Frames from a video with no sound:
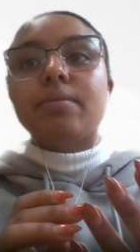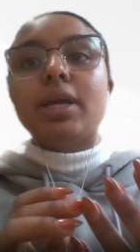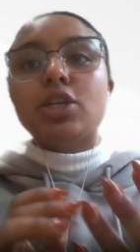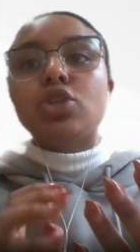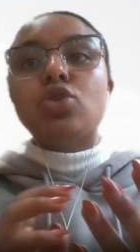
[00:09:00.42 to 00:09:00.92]

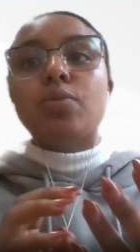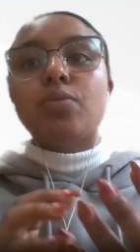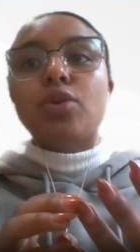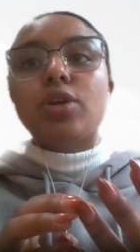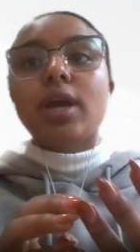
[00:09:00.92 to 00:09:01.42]
message on
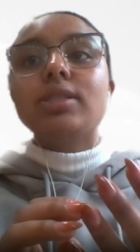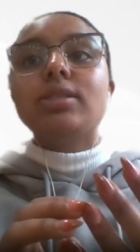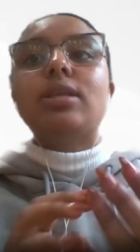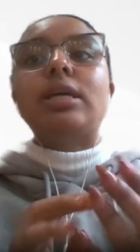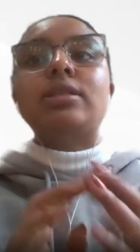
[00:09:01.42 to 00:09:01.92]
broadcast.
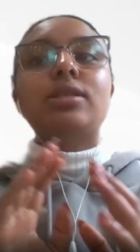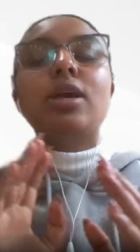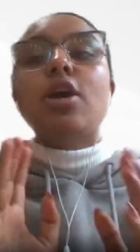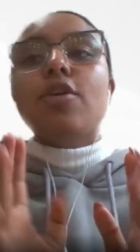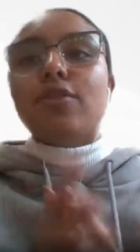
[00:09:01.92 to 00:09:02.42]
That's
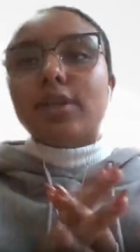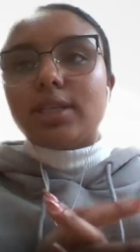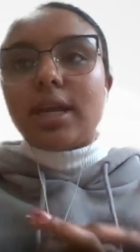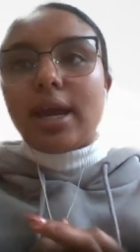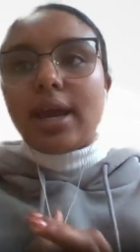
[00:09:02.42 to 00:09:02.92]
for the
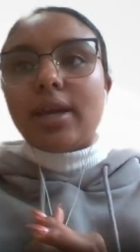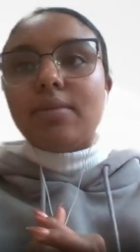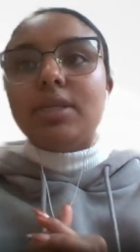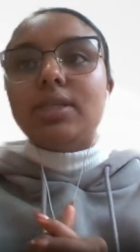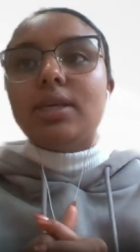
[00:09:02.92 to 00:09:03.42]
Ten
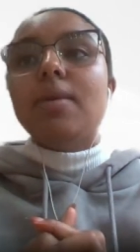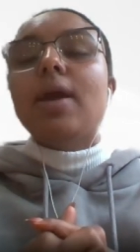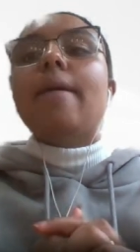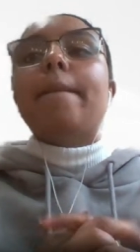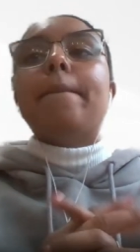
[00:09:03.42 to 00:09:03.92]
Academy team,
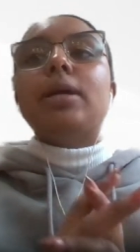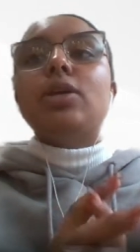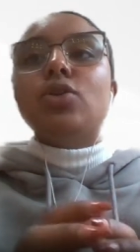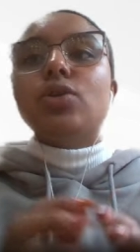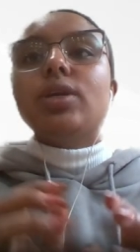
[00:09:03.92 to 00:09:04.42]

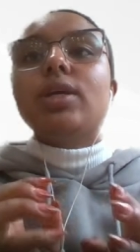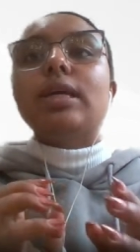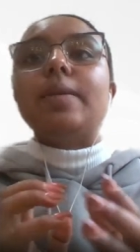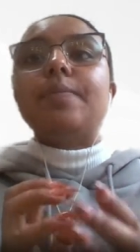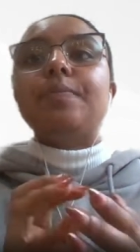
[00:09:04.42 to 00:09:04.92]
but you
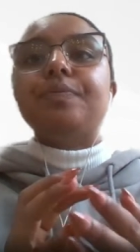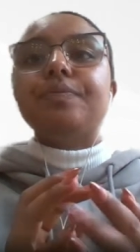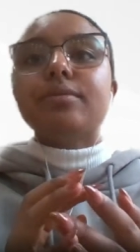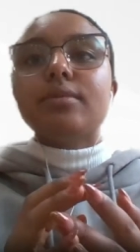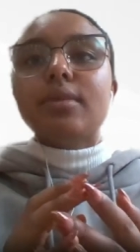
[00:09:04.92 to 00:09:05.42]
can. Mm,
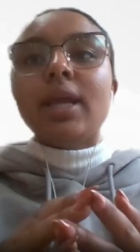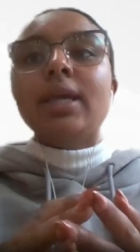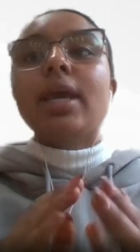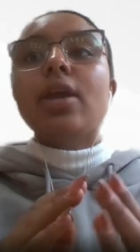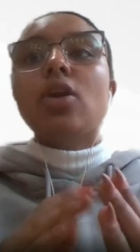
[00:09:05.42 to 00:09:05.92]

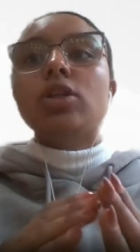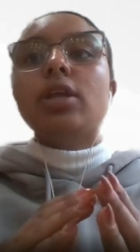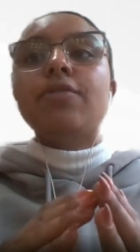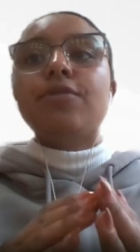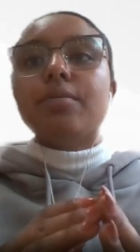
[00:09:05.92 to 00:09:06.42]
get all the
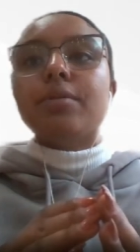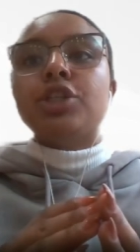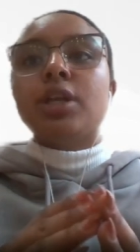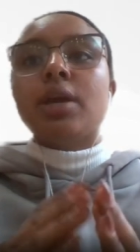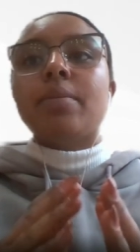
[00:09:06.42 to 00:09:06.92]

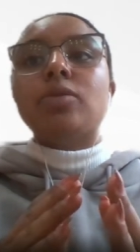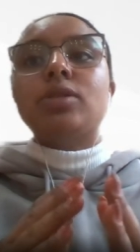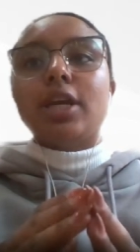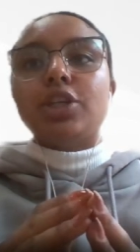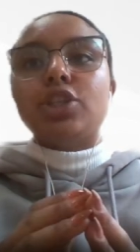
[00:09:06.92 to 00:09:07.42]
information about
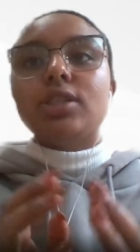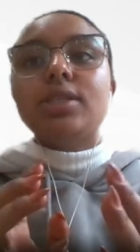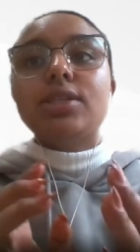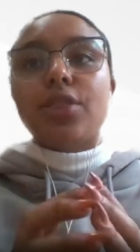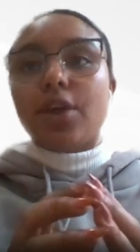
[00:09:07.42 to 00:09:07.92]

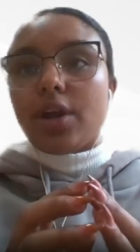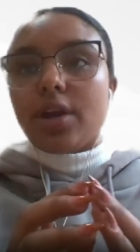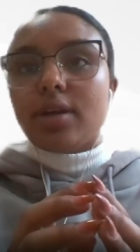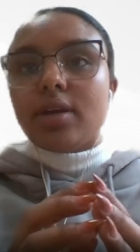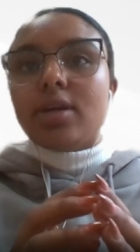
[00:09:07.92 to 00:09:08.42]
sessions there.
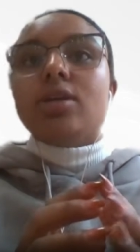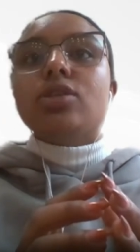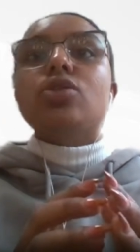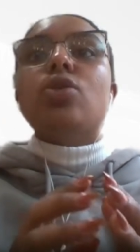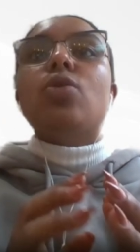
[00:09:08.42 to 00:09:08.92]
So